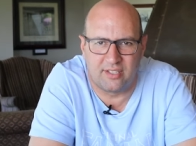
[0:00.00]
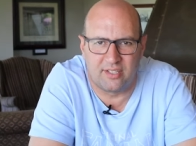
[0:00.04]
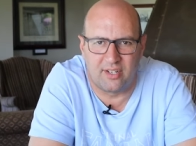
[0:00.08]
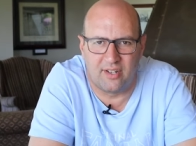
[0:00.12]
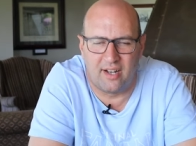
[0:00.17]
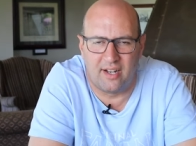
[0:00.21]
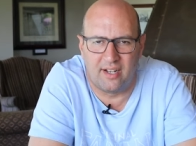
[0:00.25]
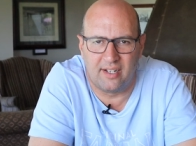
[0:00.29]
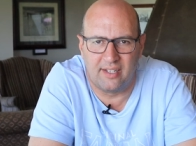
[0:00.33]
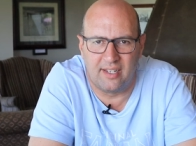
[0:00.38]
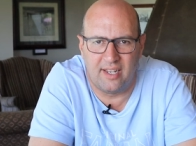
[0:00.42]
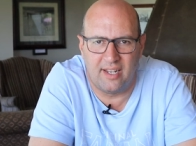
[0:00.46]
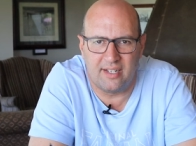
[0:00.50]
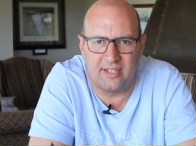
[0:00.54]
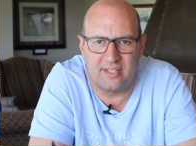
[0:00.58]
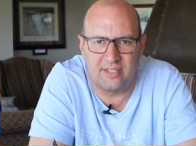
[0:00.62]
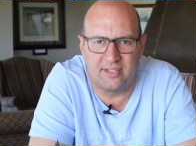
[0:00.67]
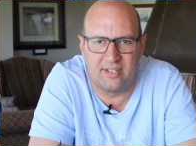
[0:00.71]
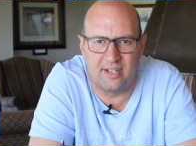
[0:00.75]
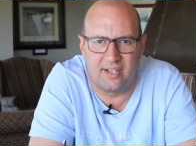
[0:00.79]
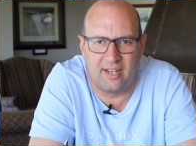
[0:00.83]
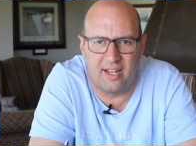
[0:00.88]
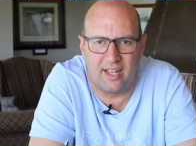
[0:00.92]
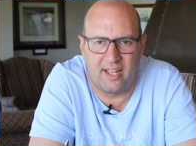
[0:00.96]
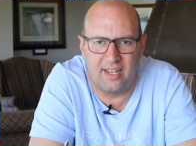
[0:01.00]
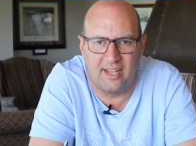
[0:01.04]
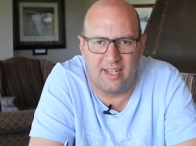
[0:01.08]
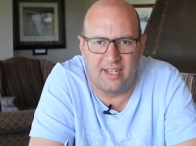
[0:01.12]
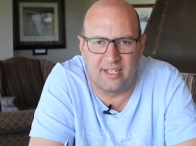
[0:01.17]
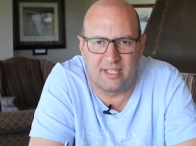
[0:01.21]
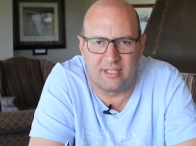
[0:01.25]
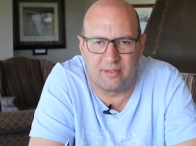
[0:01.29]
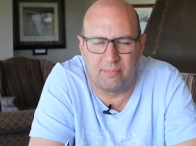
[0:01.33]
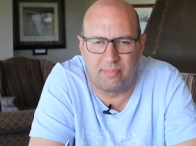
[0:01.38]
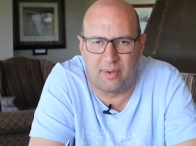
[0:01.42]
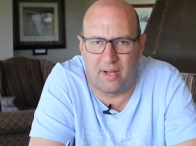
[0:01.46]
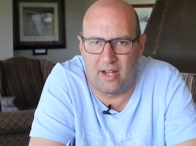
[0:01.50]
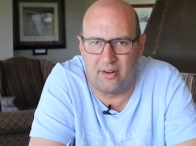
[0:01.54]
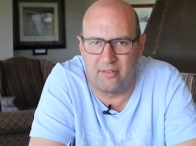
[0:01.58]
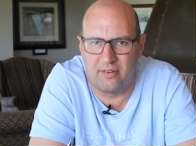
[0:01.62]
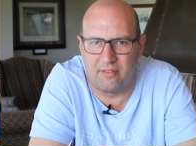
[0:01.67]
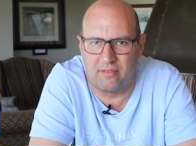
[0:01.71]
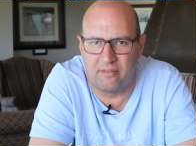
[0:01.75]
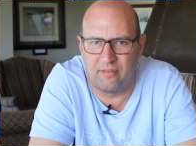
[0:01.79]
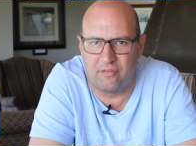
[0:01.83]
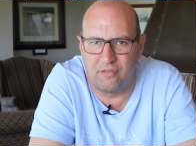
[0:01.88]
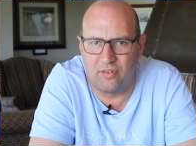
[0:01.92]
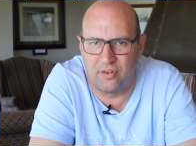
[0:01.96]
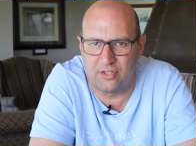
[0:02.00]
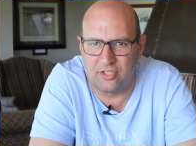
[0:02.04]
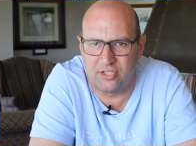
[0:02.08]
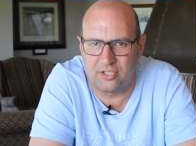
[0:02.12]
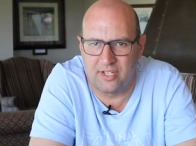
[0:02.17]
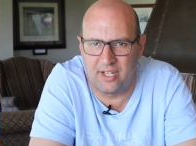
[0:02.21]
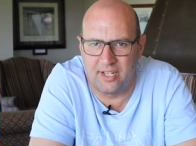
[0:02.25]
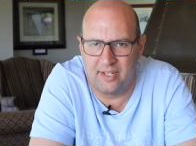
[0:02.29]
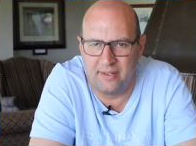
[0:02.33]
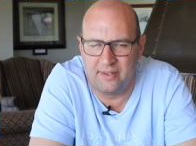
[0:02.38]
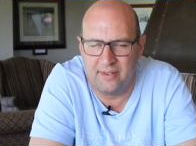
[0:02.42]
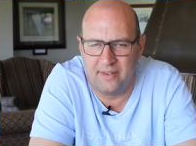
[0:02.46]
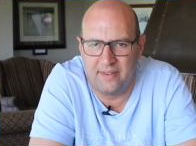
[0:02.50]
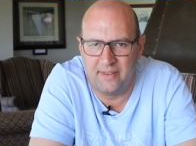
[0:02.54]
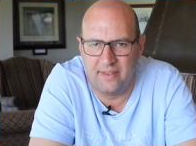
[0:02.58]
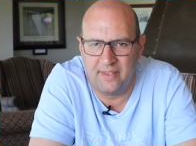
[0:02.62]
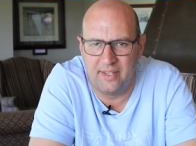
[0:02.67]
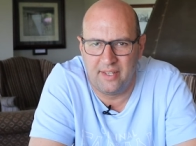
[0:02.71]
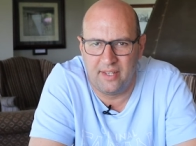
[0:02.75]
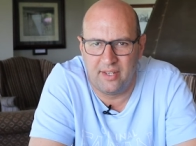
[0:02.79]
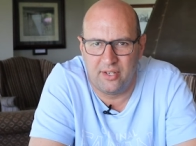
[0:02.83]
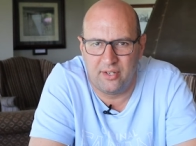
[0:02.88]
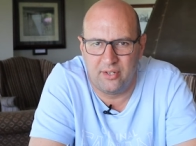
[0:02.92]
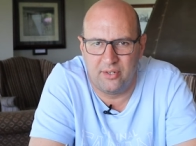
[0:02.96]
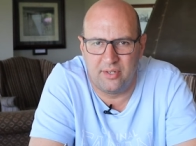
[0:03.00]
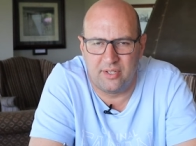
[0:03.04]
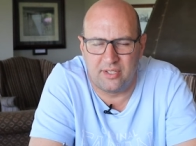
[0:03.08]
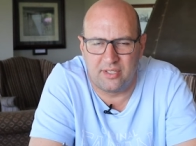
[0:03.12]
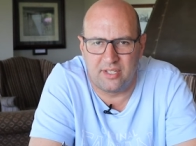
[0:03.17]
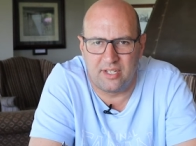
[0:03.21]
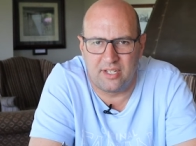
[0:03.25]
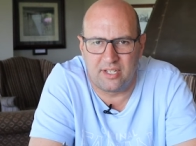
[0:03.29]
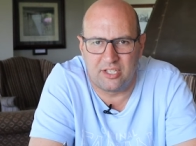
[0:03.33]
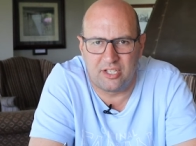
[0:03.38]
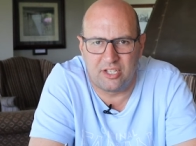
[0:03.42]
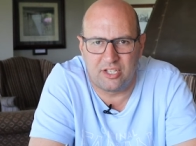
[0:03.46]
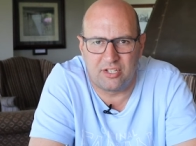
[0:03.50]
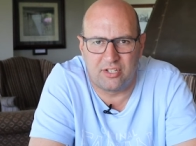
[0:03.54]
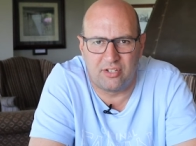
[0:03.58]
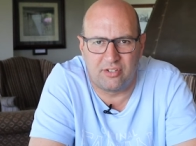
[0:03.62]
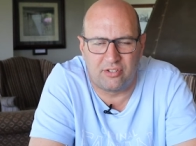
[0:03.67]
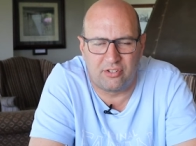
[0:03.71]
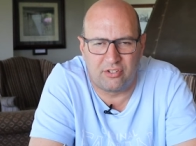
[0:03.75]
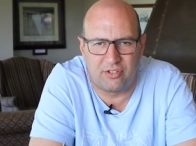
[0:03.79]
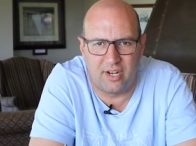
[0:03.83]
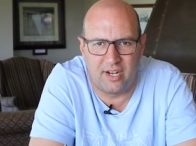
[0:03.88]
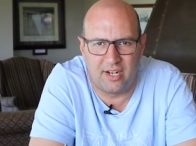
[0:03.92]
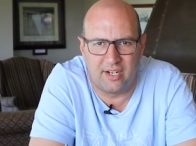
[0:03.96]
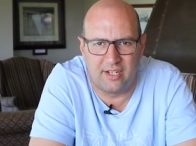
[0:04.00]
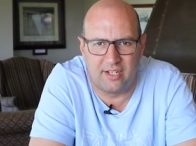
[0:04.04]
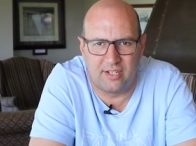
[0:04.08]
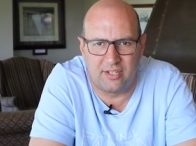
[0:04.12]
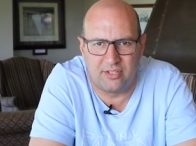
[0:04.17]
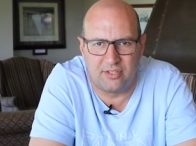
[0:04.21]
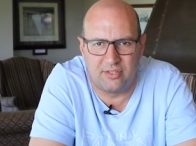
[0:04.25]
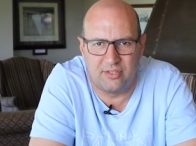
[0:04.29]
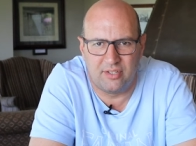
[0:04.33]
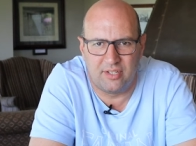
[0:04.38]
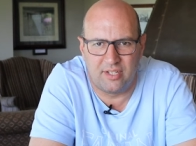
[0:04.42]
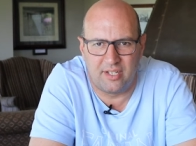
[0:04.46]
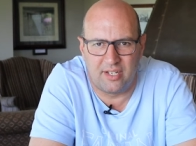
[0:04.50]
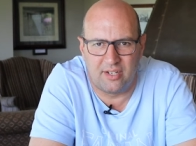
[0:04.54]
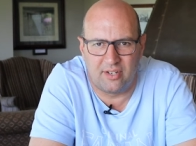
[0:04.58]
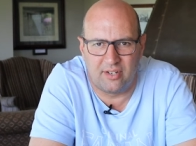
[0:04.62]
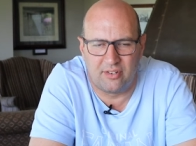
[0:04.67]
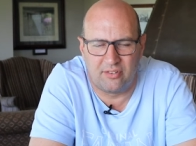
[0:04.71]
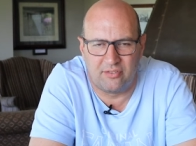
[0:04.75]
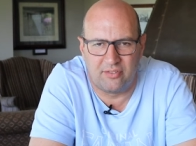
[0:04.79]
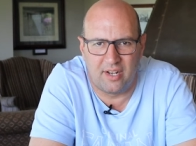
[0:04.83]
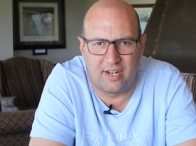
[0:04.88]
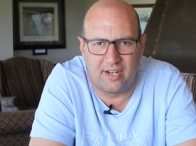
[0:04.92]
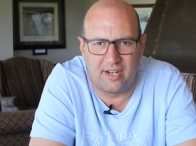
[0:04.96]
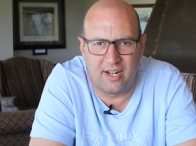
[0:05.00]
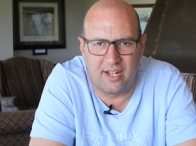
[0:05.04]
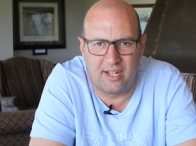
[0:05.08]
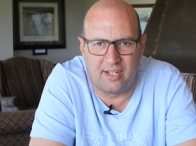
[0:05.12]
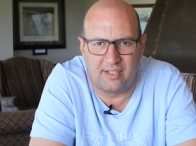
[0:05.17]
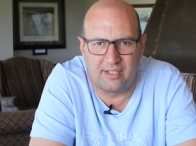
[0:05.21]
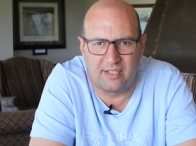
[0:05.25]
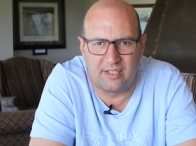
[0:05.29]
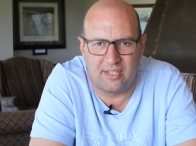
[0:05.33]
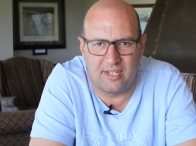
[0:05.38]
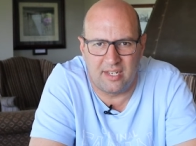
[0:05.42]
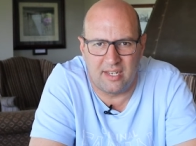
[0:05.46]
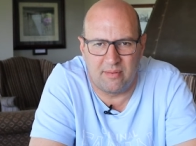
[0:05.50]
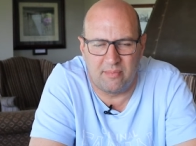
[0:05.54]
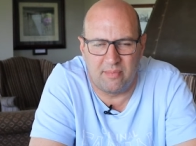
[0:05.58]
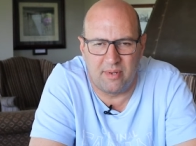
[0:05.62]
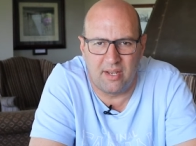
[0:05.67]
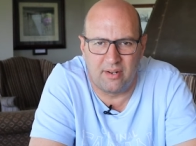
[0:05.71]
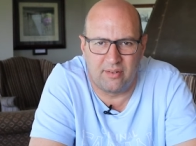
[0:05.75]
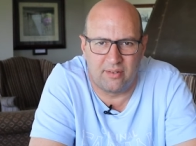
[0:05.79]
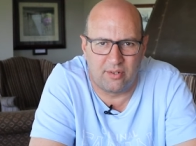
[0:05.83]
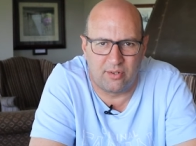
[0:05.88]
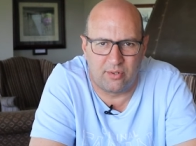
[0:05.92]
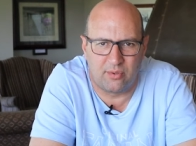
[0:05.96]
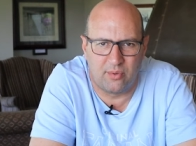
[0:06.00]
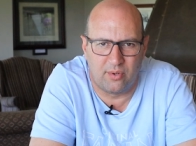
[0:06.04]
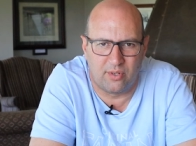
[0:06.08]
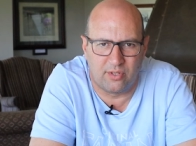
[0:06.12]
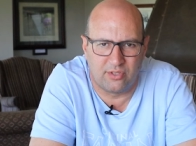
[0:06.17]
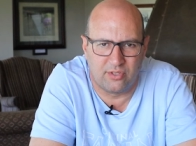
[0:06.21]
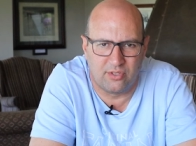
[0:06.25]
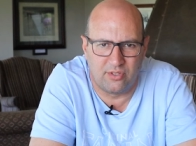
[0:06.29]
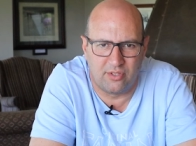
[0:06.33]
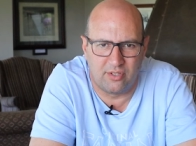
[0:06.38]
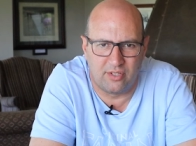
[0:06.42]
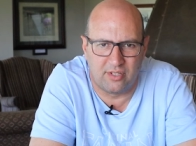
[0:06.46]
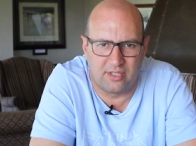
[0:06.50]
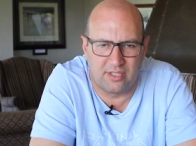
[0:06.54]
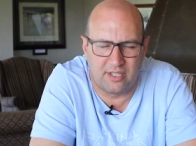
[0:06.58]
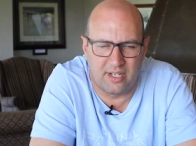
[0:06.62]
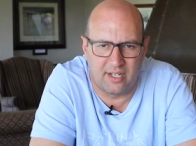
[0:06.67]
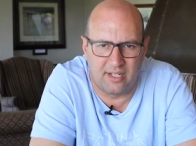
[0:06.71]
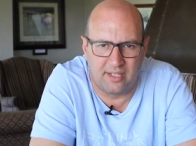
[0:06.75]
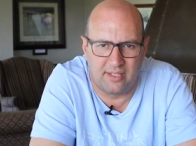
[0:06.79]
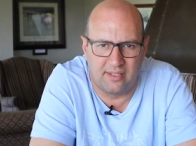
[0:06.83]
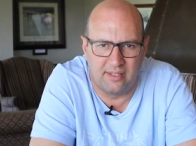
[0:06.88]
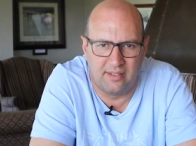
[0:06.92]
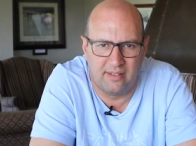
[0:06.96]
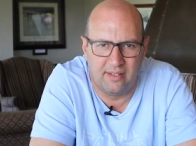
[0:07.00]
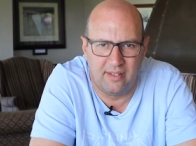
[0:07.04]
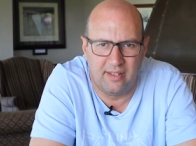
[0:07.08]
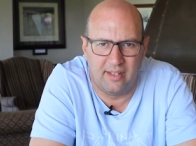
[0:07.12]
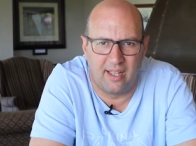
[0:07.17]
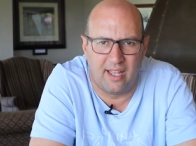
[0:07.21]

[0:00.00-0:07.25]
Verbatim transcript: So our guest today is Byron Forster who is the assistant trainer to the Andre Nel team here in KwaZulu Natal.